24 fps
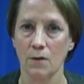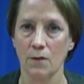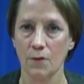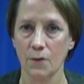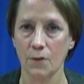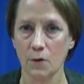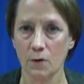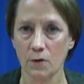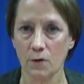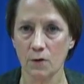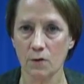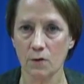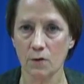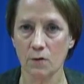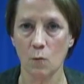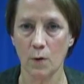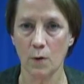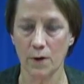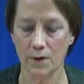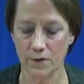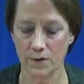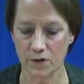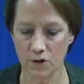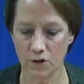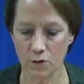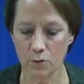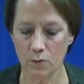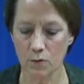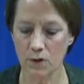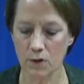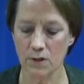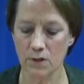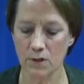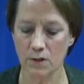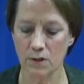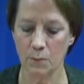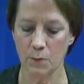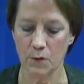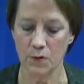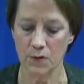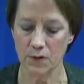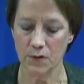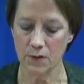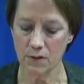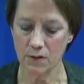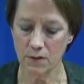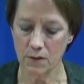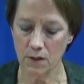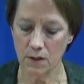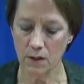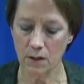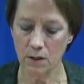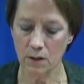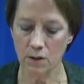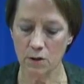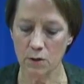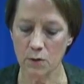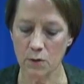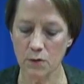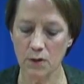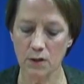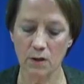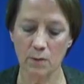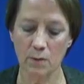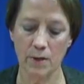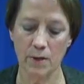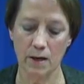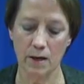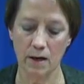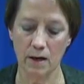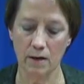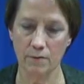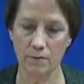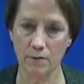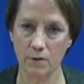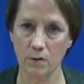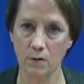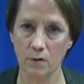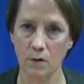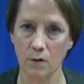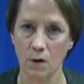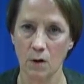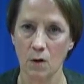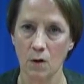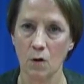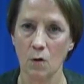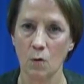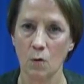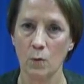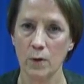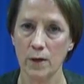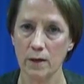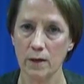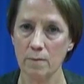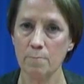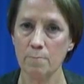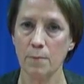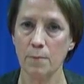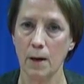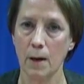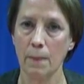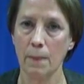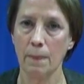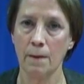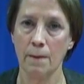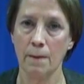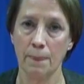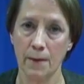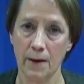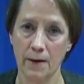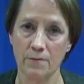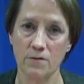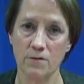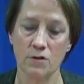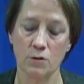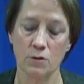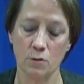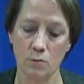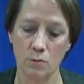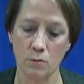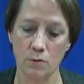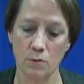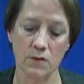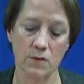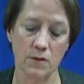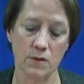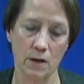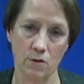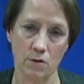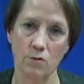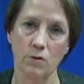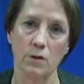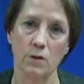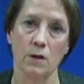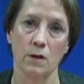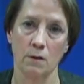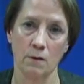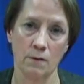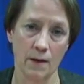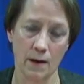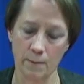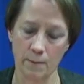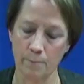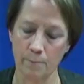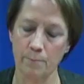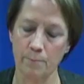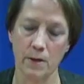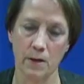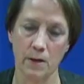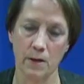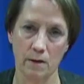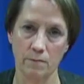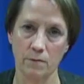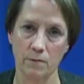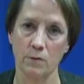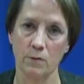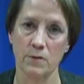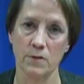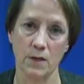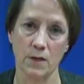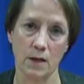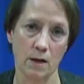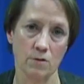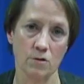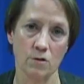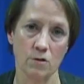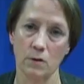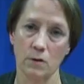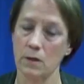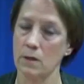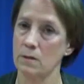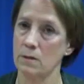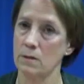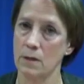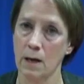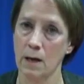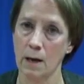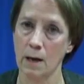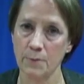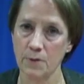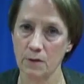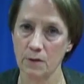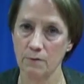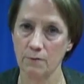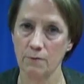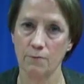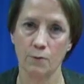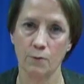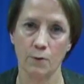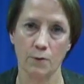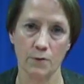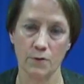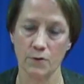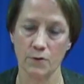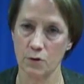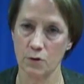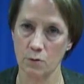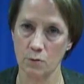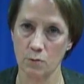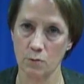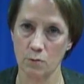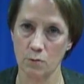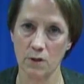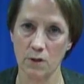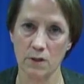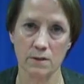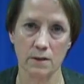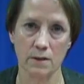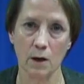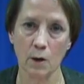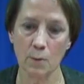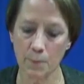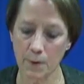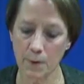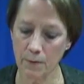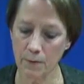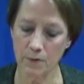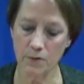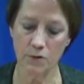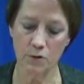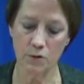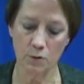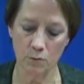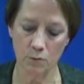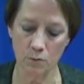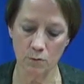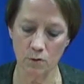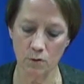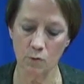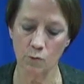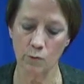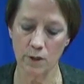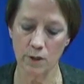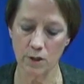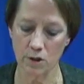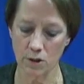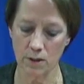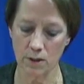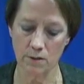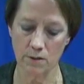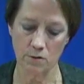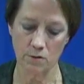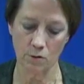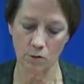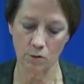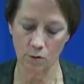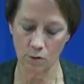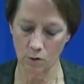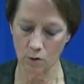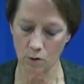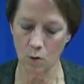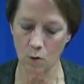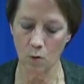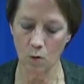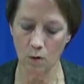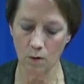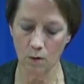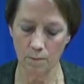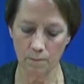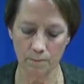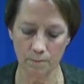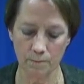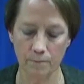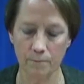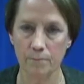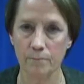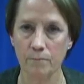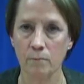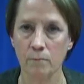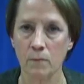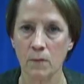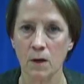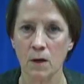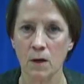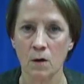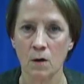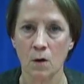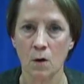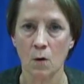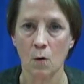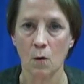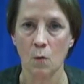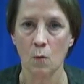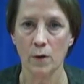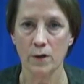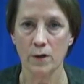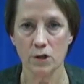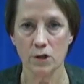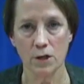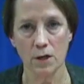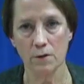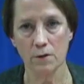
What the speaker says: Third, when a student is persisting in using a behavior, we can bet that that behavior is actually adaptive for the student. It's helping the student reach his or her goal. When